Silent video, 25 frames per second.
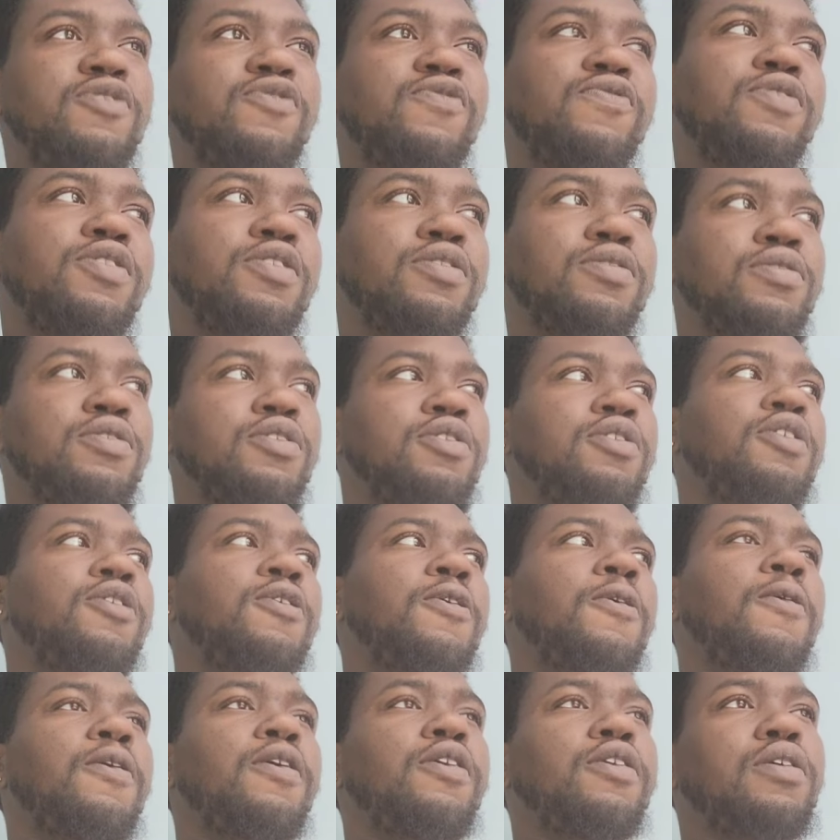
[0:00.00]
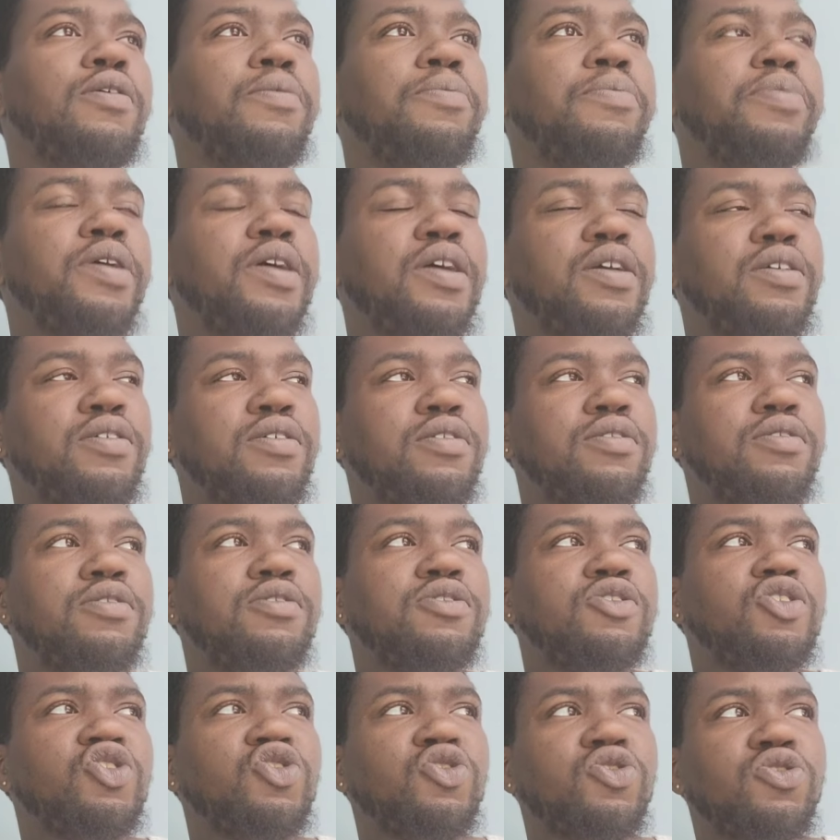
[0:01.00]
friend, a companion,
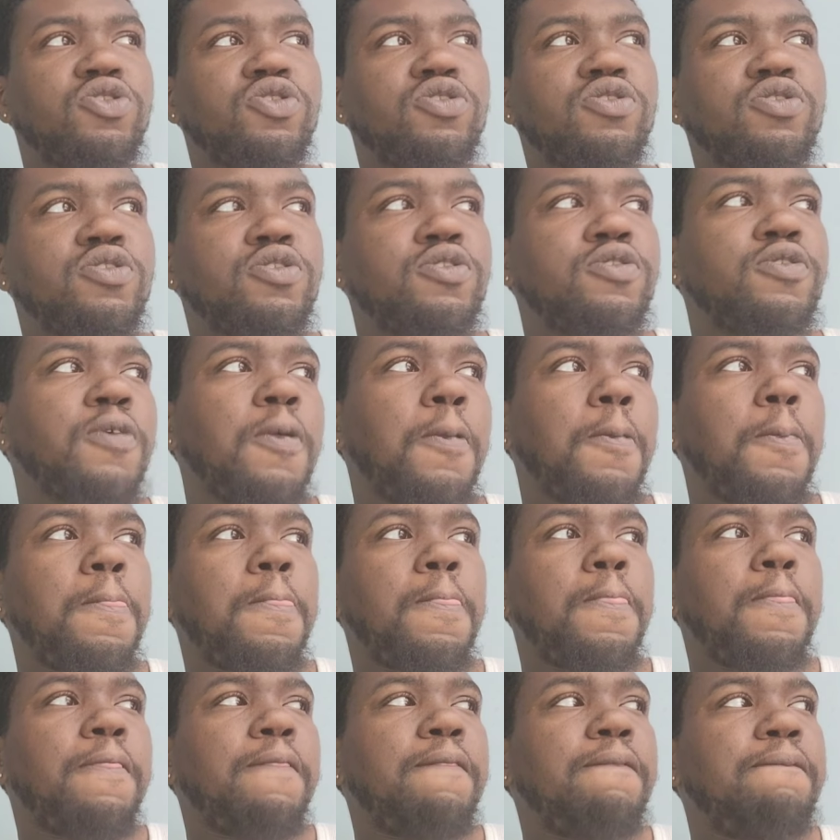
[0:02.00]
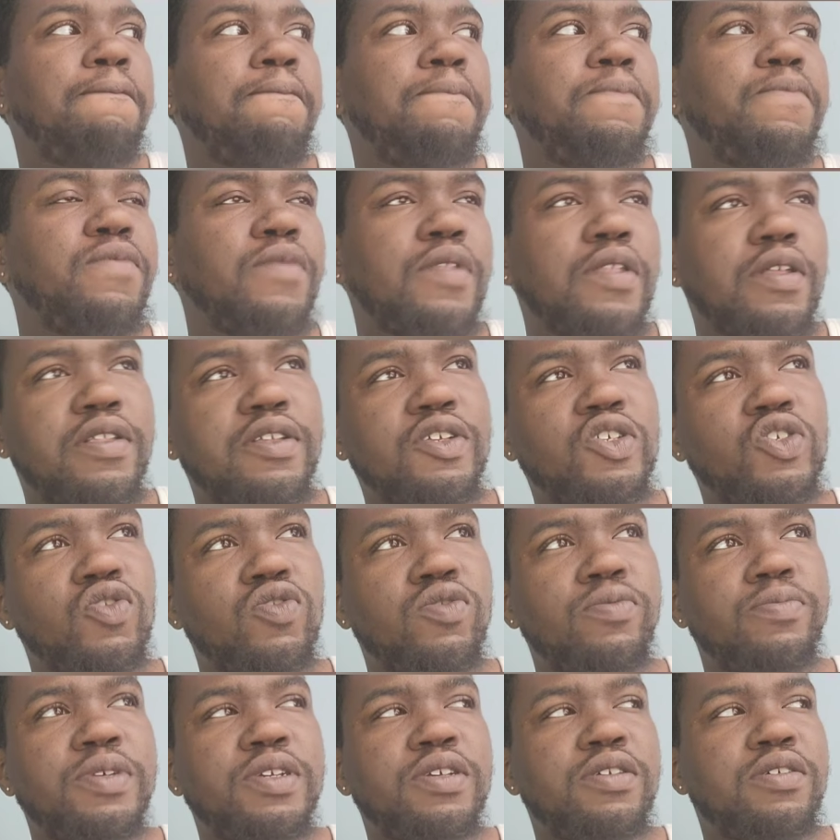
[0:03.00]
and sort. And it's gonna
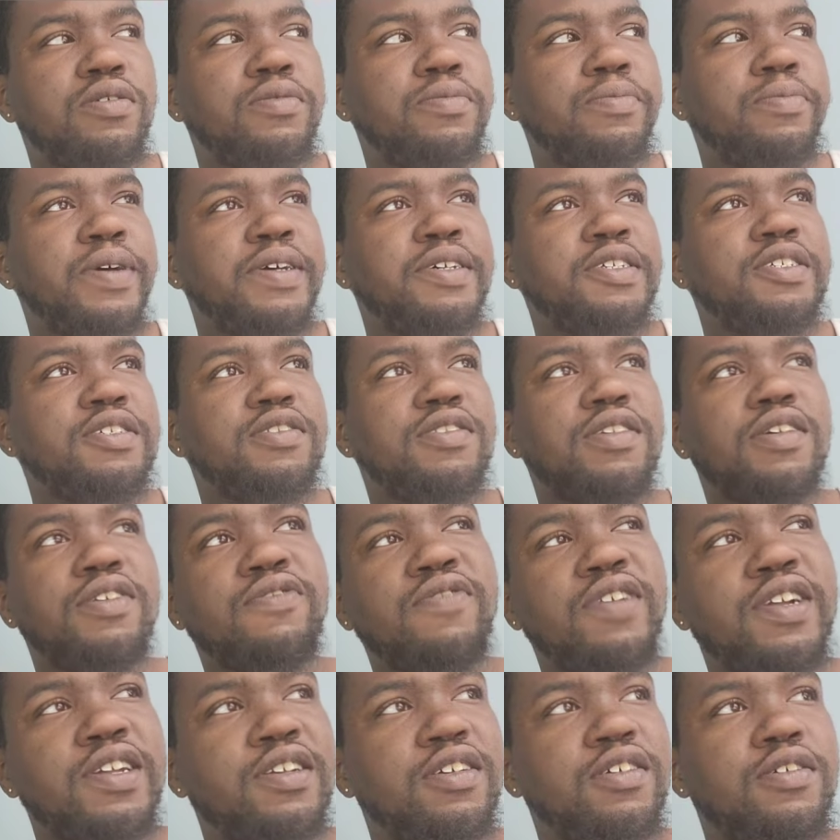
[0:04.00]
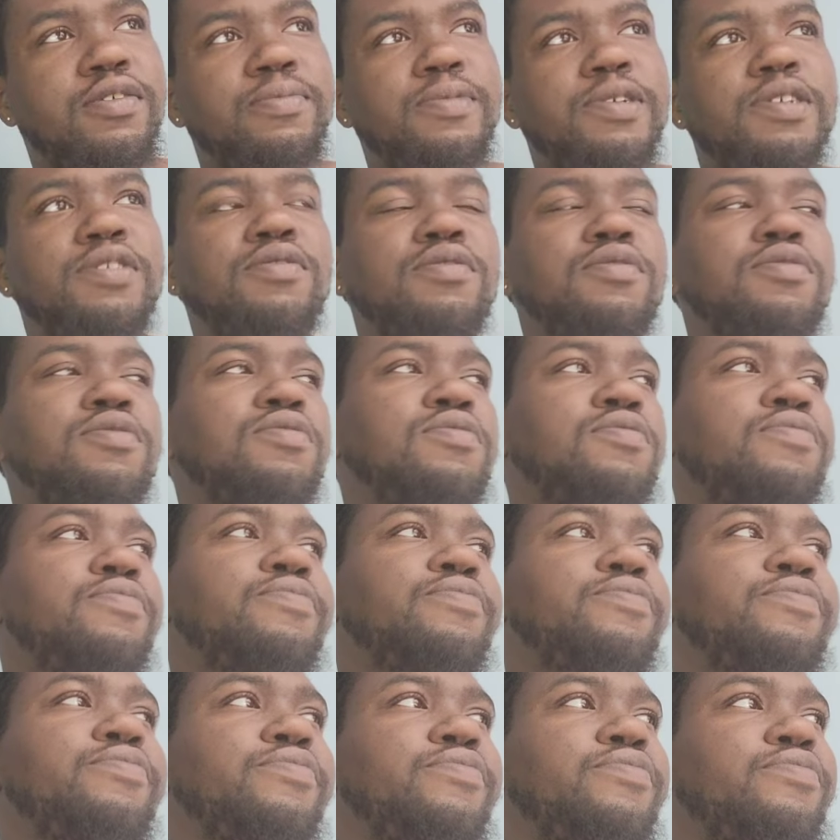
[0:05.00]
be your best thing right here, man.
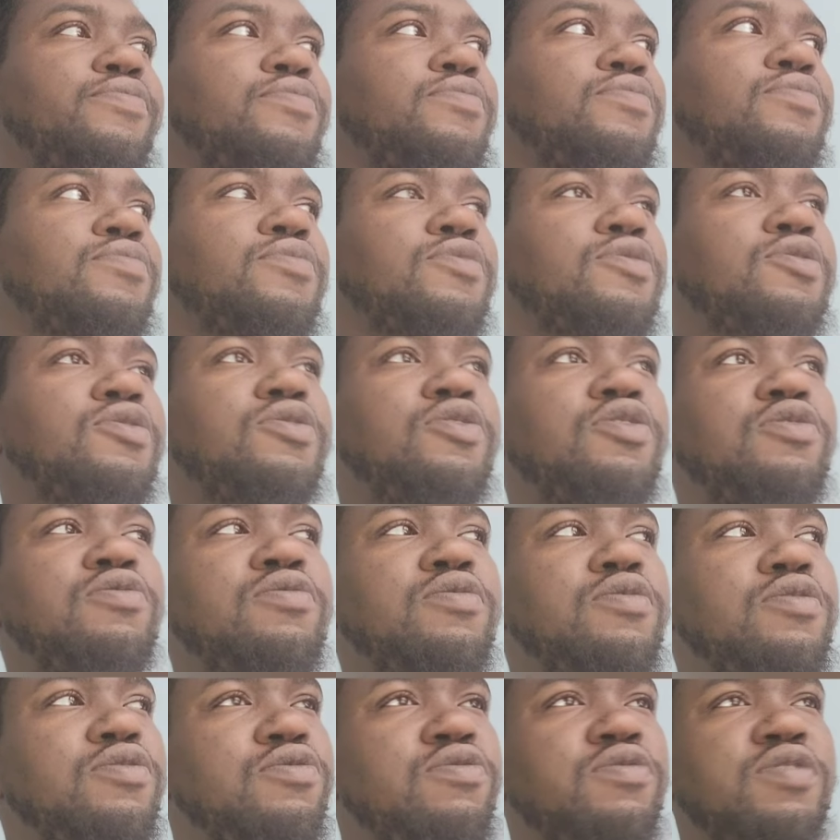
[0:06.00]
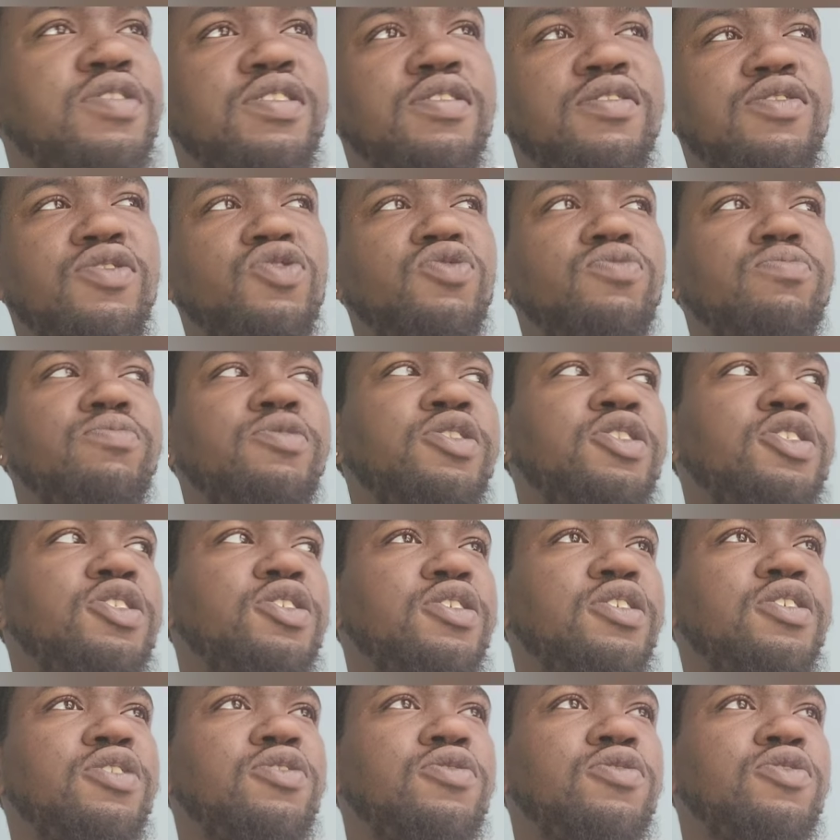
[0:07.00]
You don't need too much shit
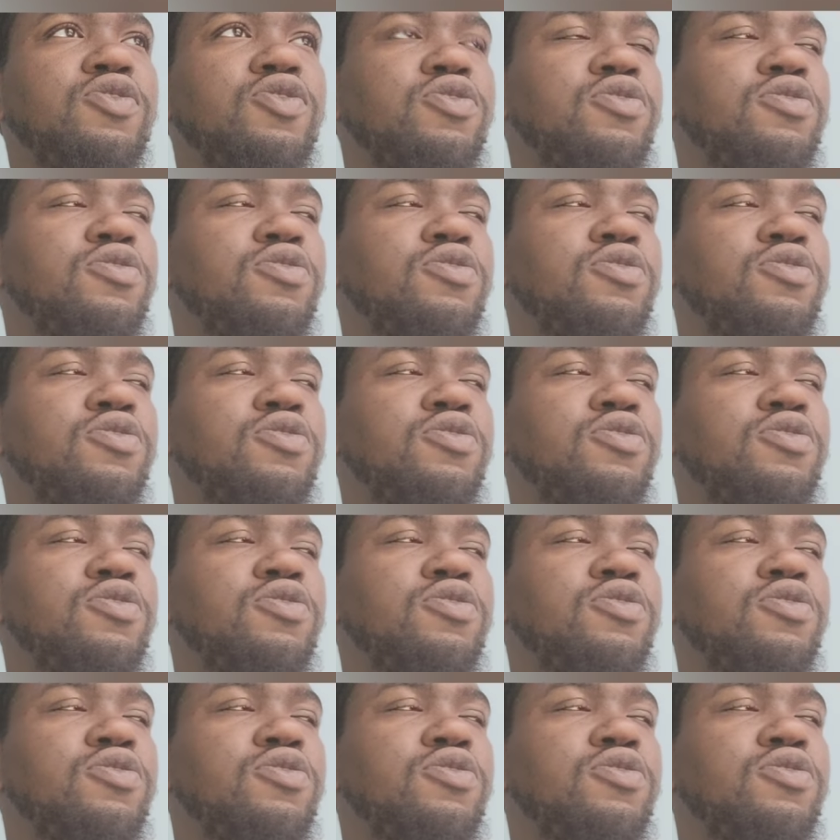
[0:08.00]
else.